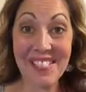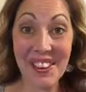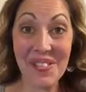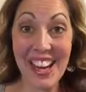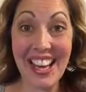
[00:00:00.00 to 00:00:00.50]

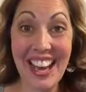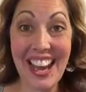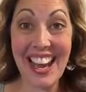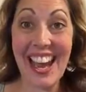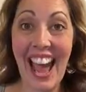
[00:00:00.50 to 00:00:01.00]

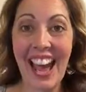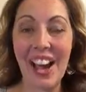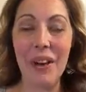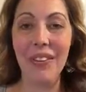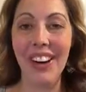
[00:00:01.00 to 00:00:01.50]
everybody,
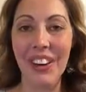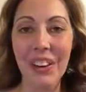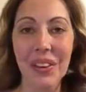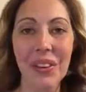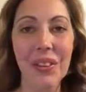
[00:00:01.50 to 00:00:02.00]
how are
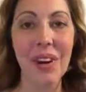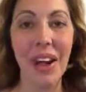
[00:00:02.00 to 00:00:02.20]
you?